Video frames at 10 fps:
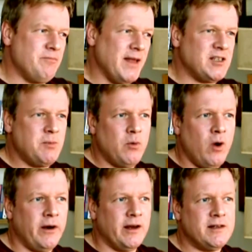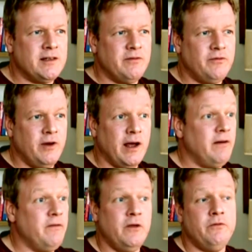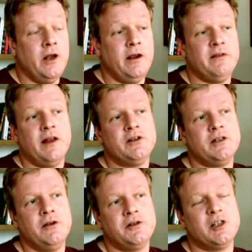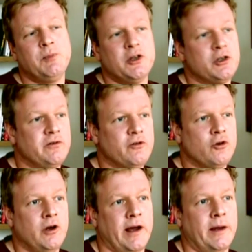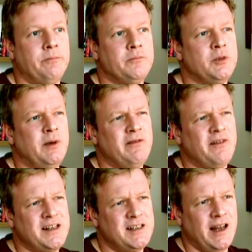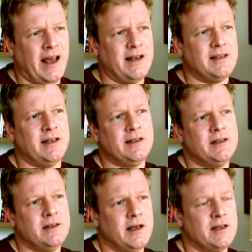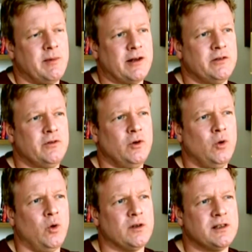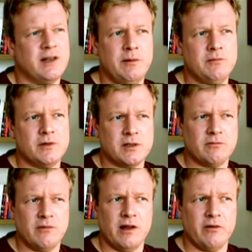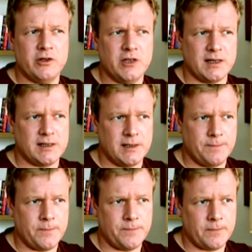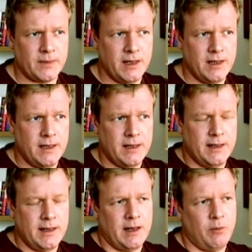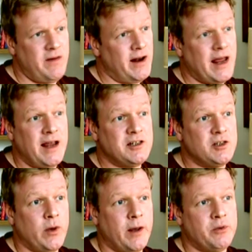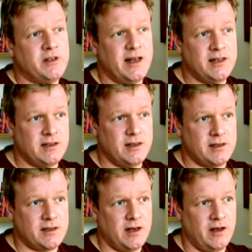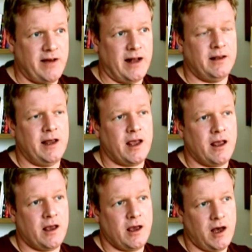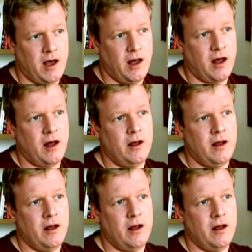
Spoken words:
That's a bit worrying, because if there is no suspicion of crime, to be investigated as a matter of course seems rather unjust. And we've had cases where protesters have had their car